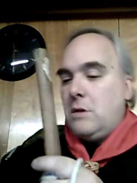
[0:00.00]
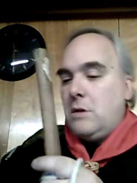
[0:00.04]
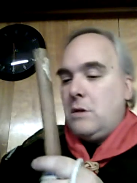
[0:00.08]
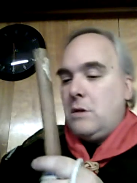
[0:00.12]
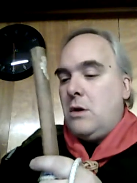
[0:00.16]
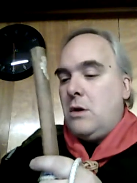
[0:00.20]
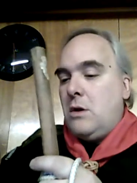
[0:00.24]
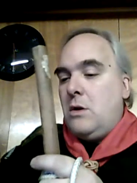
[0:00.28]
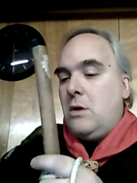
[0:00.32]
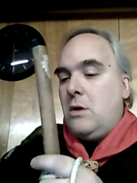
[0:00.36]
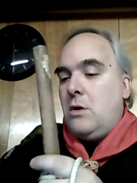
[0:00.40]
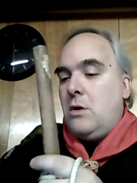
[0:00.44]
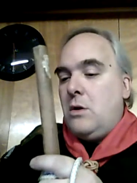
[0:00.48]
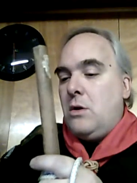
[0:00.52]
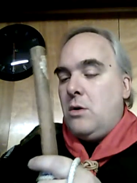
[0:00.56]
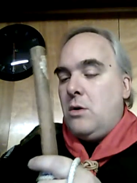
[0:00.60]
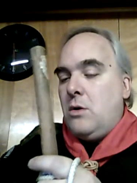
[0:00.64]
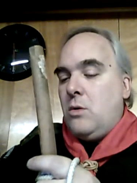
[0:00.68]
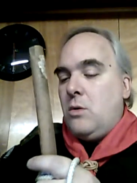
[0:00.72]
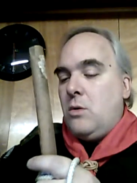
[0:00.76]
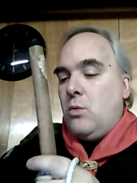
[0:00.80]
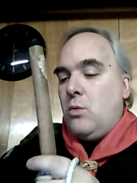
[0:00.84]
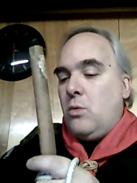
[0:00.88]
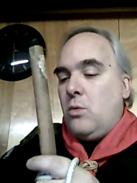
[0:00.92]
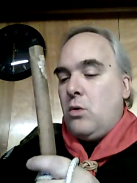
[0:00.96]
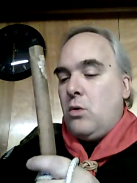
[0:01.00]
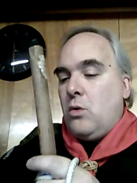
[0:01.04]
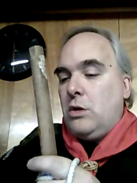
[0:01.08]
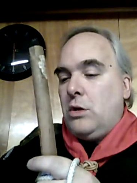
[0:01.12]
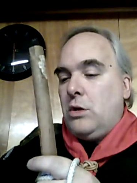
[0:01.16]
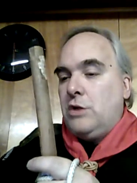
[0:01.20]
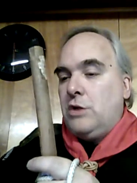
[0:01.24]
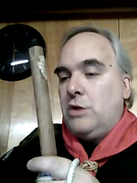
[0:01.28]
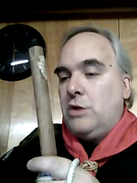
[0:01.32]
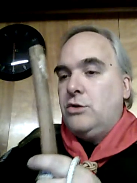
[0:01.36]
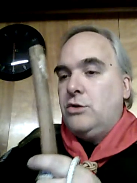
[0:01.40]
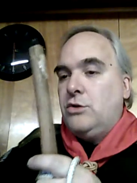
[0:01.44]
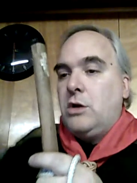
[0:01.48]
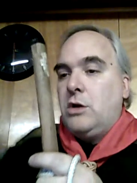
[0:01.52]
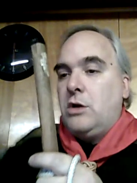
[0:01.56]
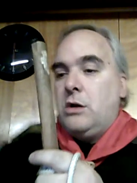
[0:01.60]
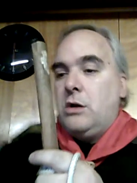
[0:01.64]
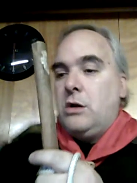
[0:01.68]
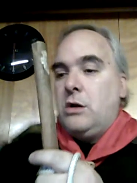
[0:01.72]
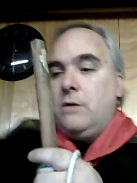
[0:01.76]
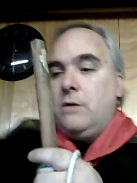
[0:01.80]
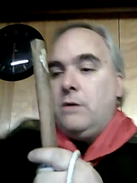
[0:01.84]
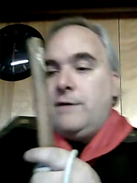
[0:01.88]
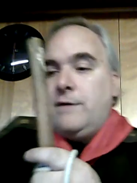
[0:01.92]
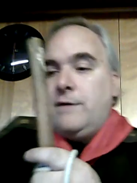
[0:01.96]
we're only going to do the
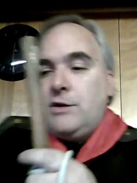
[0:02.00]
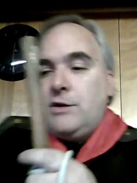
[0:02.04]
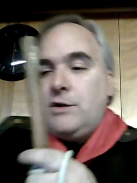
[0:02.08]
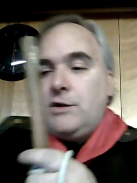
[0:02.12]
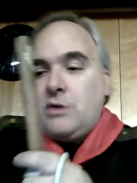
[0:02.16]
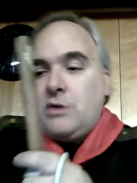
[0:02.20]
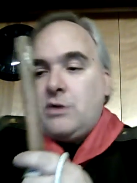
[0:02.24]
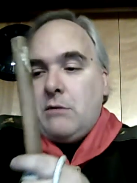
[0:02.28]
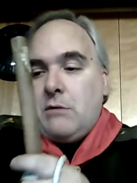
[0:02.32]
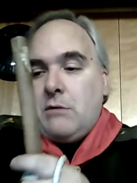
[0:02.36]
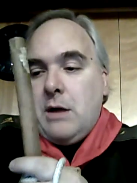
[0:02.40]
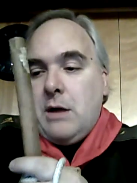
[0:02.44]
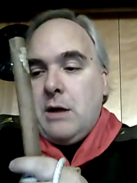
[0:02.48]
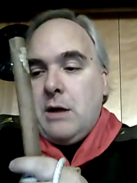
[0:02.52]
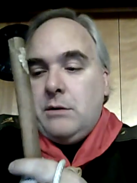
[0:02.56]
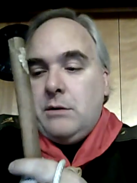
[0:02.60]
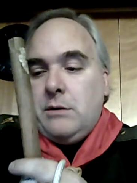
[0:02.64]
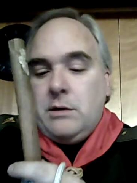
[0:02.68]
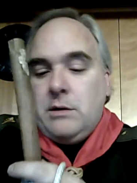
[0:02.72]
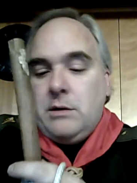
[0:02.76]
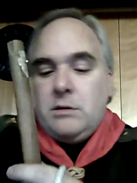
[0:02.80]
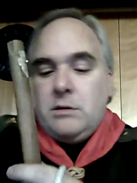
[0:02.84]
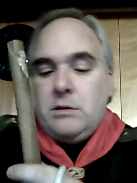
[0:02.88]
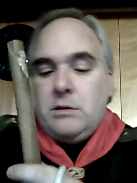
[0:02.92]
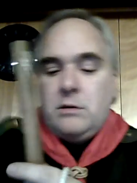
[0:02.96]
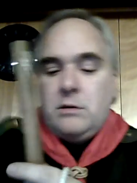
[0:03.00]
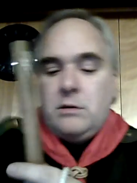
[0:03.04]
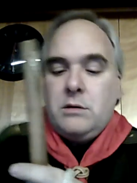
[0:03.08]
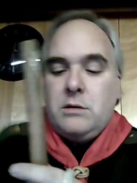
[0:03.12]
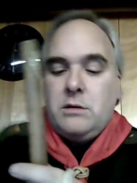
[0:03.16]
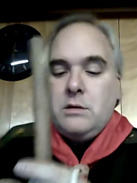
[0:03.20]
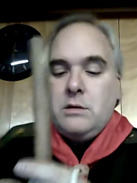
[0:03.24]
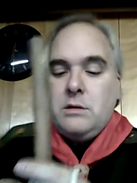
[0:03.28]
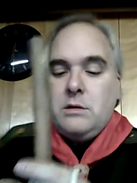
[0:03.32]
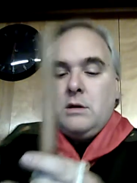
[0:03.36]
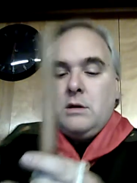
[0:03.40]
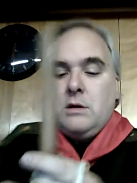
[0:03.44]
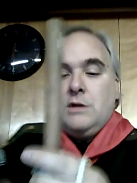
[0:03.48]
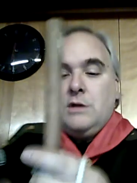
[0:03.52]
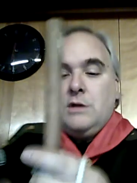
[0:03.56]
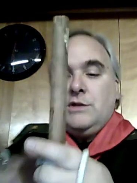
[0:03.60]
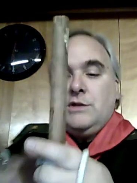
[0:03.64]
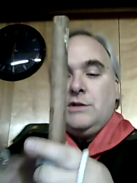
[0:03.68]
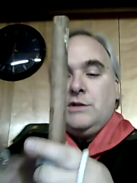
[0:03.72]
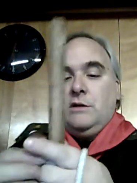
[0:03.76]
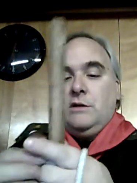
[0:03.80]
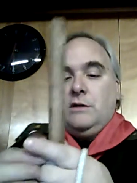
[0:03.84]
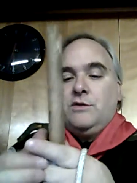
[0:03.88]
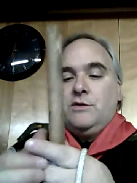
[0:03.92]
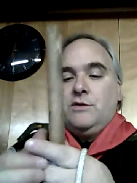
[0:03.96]
clove hitch around a
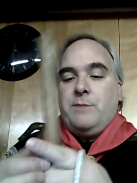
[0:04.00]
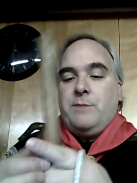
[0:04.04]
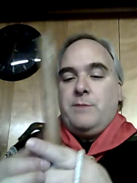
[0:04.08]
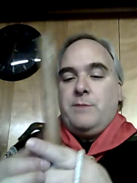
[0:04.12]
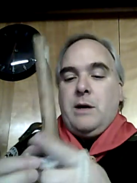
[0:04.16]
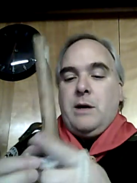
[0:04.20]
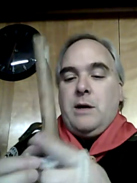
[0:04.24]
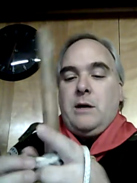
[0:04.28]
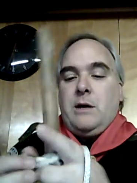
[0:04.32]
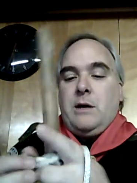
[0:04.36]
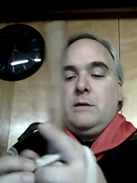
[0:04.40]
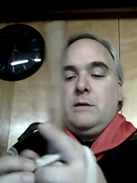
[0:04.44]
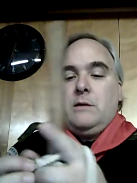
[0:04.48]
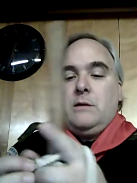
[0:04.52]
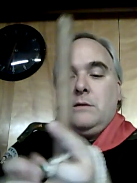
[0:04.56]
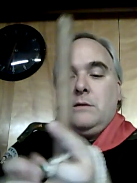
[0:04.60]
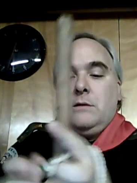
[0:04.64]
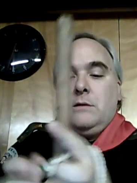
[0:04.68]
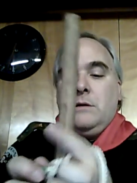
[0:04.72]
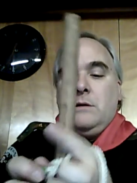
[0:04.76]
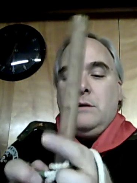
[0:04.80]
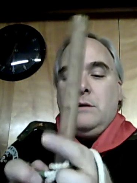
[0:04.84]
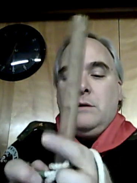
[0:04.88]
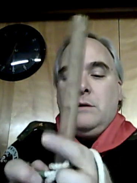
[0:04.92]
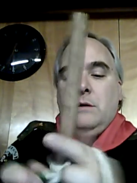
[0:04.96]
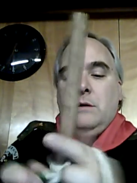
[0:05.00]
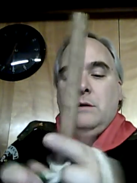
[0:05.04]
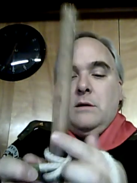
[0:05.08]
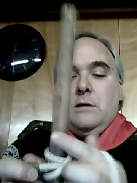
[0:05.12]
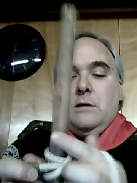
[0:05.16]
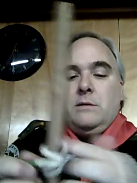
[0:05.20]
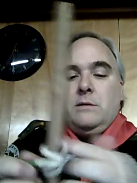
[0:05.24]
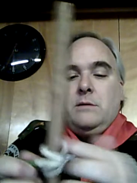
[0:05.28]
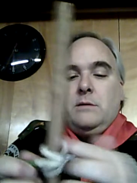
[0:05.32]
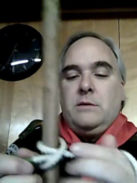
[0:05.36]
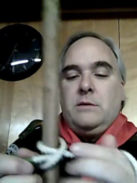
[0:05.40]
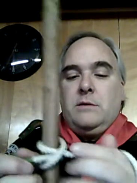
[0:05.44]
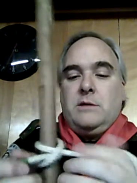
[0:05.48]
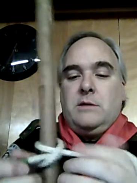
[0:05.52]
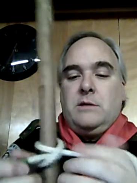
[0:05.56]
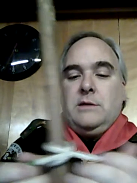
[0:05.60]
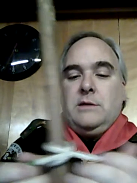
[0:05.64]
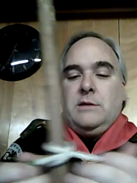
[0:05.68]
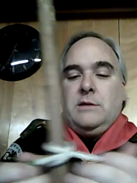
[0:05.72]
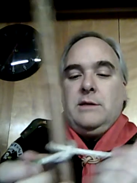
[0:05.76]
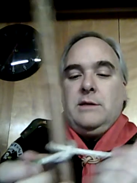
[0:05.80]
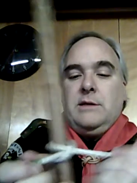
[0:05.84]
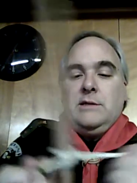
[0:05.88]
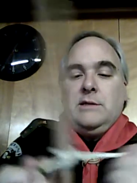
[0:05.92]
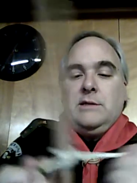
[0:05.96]
single spar. I'm just going
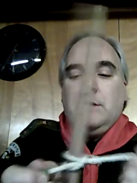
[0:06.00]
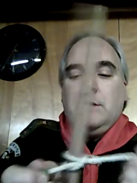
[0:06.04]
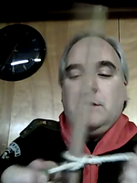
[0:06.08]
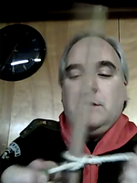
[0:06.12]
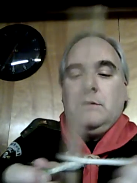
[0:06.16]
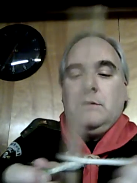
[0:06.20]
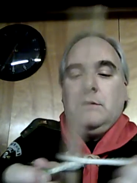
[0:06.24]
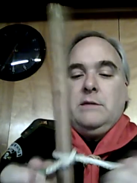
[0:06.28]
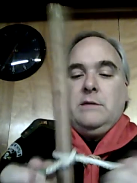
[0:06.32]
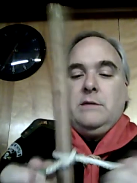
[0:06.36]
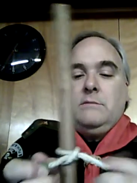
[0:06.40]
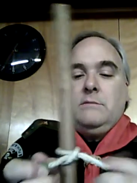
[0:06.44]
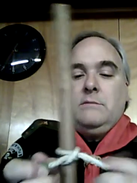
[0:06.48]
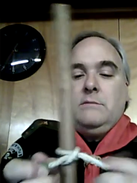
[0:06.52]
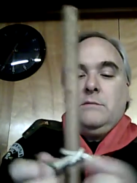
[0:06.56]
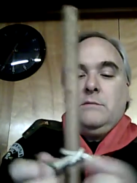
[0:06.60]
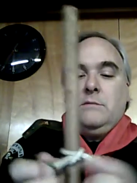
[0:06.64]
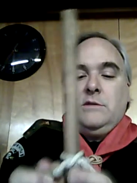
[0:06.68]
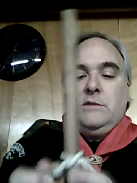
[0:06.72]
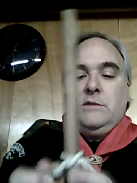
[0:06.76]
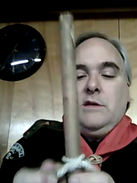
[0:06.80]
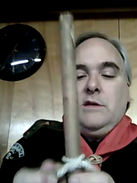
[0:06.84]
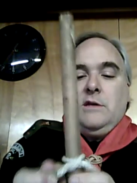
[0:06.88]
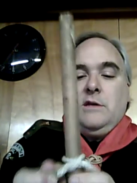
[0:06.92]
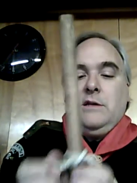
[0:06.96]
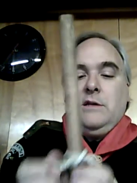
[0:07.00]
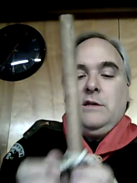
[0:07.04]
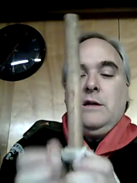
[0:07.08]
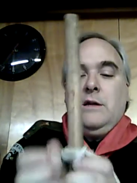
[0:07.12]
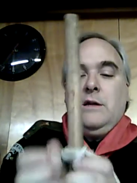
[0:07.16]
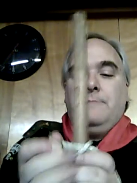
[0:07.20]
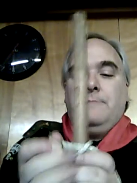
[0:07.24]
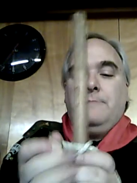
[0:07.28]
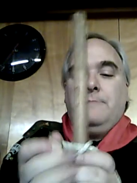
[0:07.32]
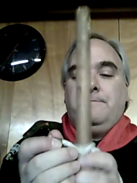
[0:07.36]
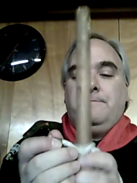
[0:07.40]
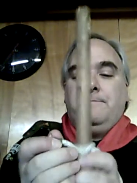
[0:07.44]
to take this out and tighten it up.